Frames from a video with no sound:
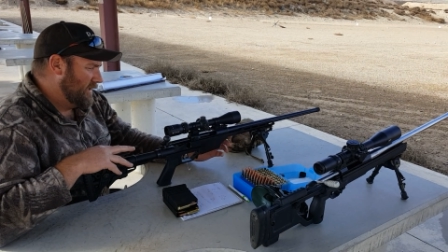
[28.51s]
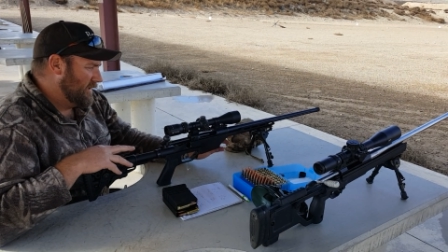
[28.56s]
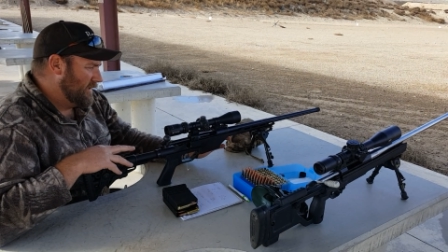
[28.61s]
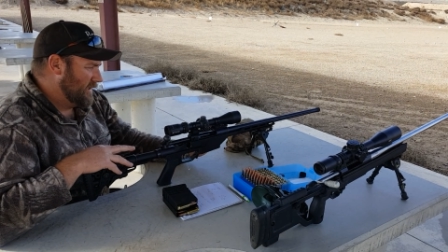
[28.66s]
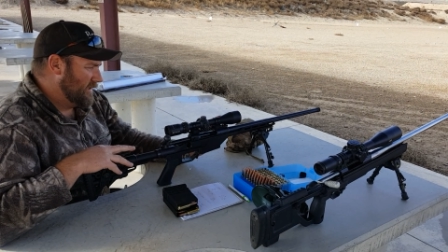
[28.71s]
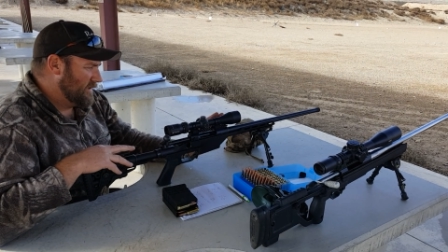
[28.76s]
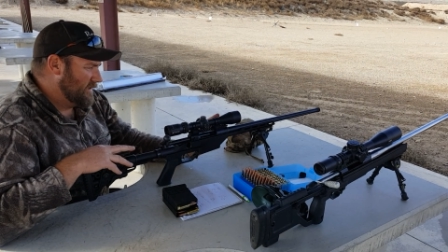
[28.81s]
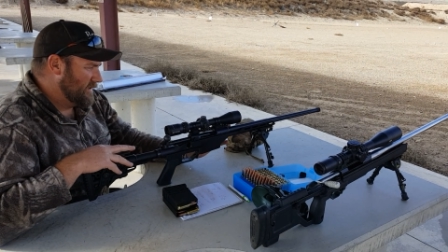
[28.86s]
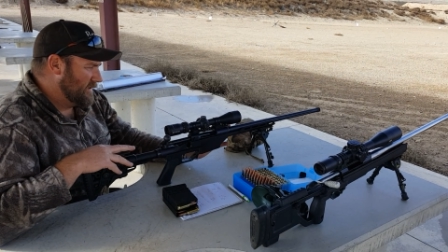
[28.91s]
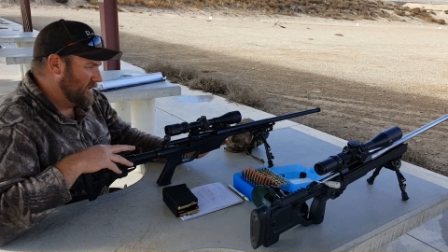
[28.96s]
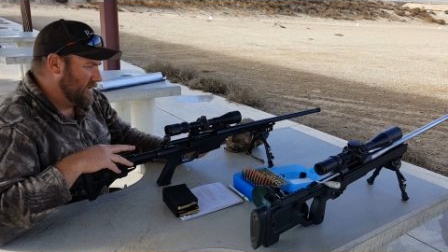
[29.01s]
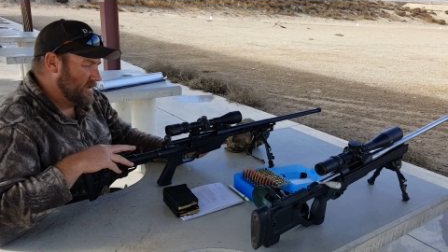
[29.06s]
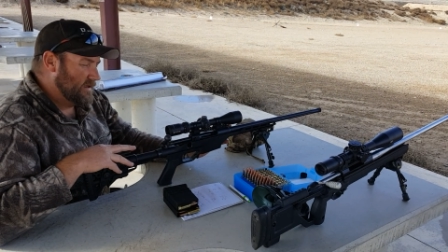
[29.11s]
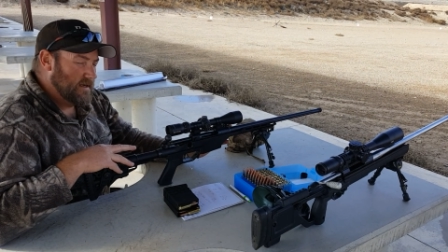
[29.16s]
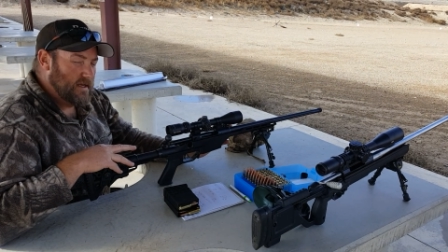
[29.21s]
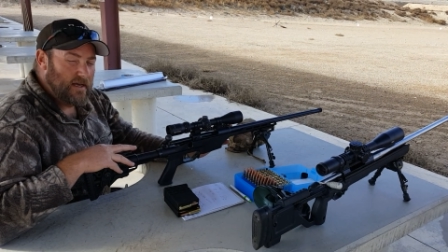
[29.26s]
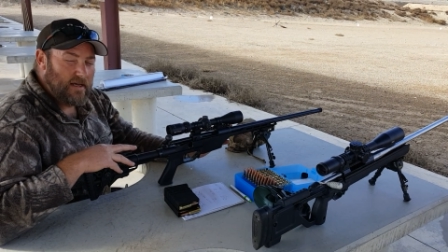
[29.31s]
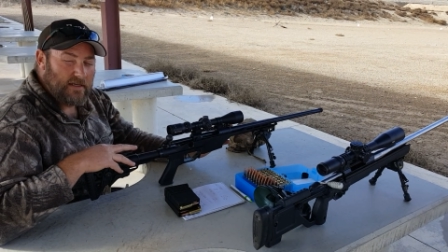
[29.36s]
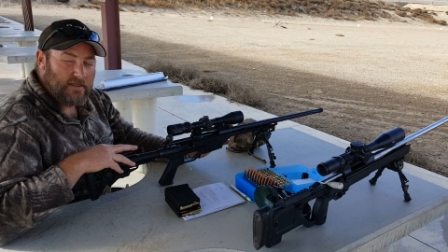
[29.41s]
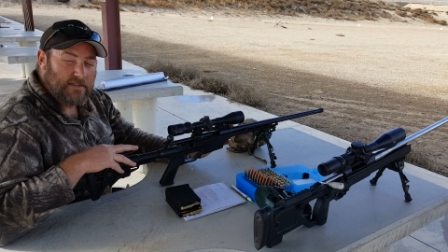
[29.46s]
This is in
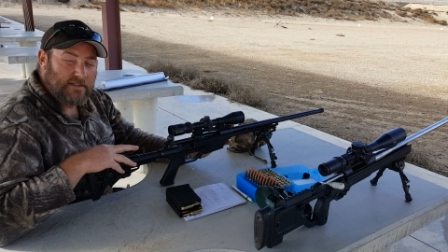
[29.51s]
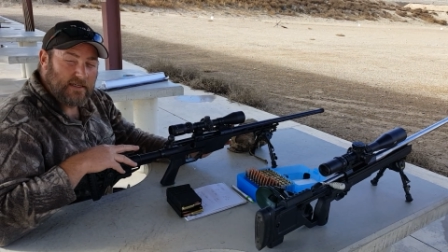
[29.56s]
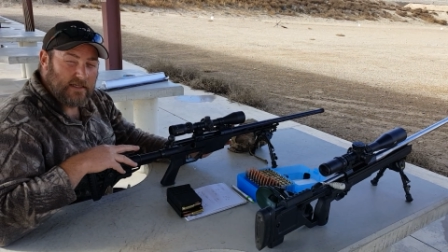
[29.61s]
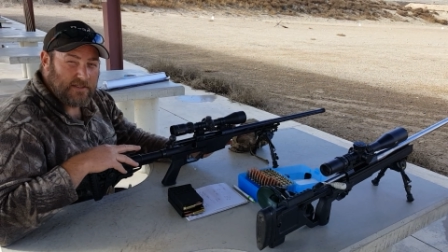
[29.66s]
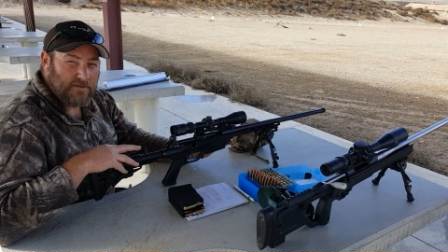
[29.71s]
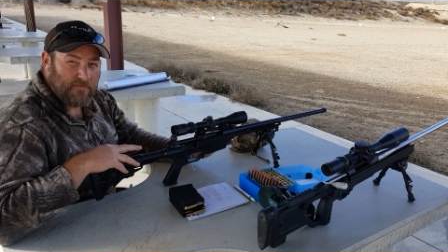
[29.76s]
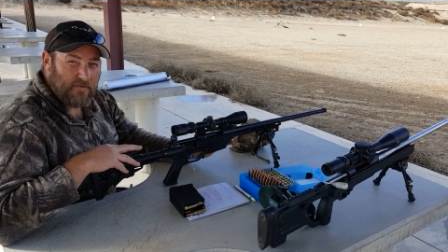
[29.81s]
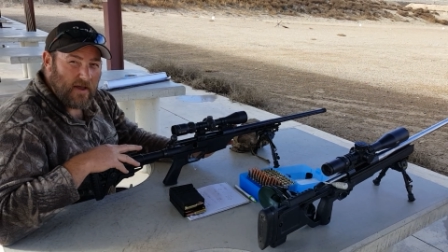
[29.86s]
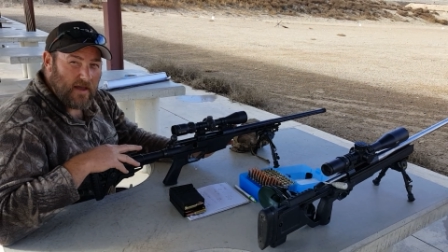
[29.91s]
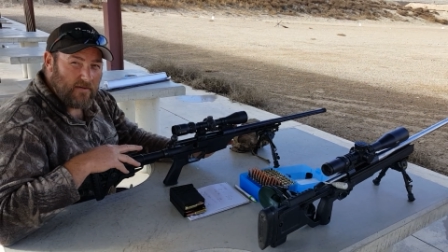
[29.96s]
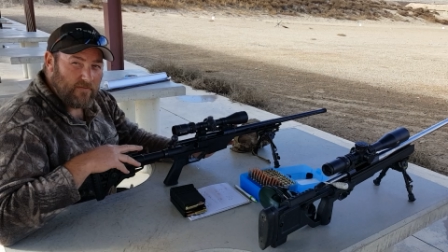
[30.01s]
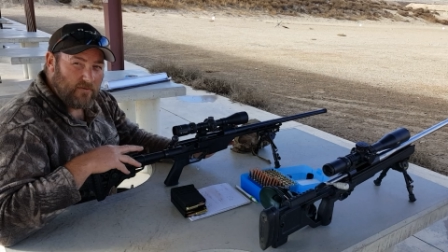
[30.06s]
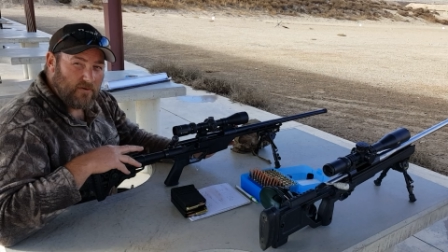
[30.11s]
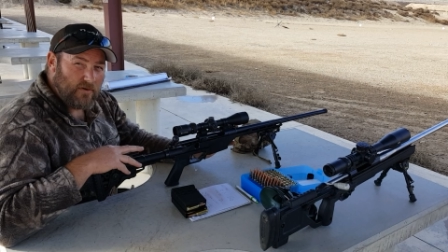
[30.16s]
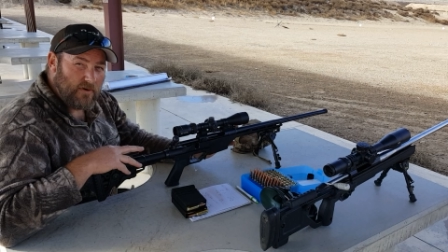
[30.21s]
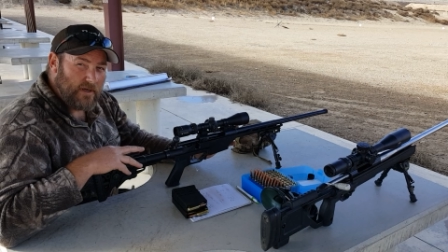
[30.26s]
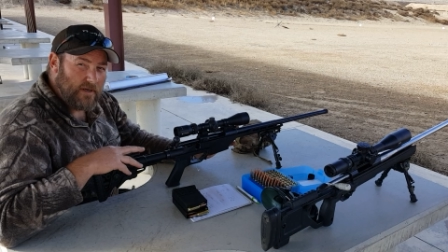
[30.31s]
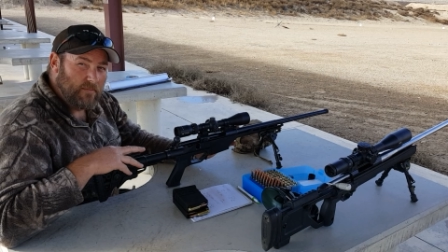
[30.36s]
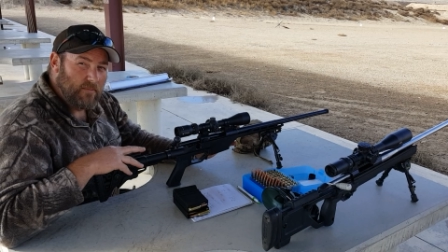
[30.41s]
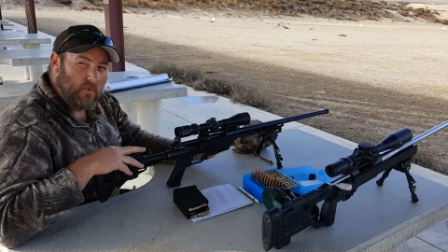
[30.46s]
6.5
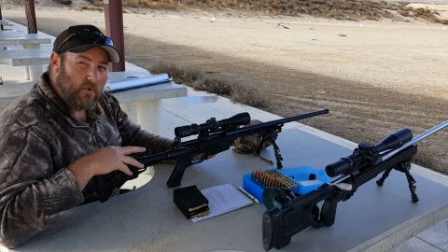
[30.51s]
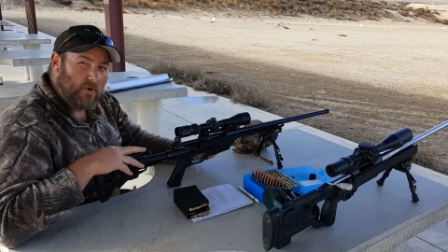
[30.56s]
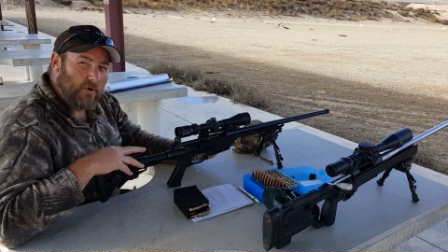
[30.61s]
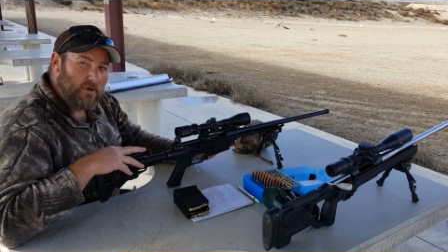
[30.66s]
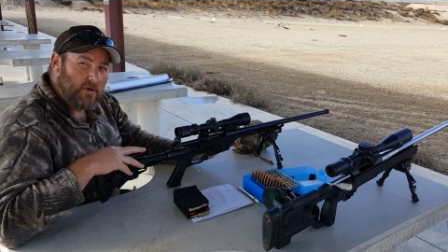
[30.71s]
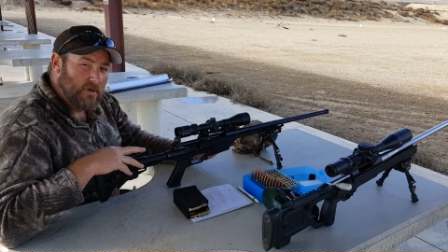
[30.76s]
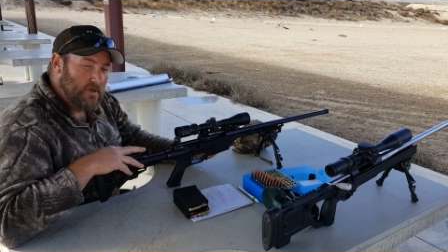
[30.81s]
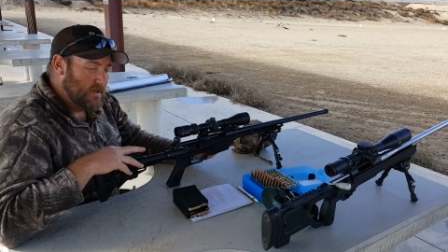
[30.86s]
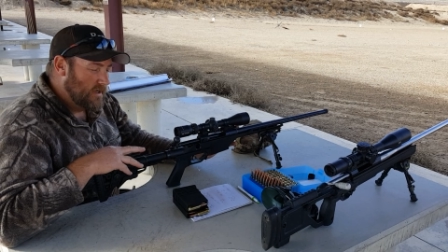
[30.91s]
creedmoor,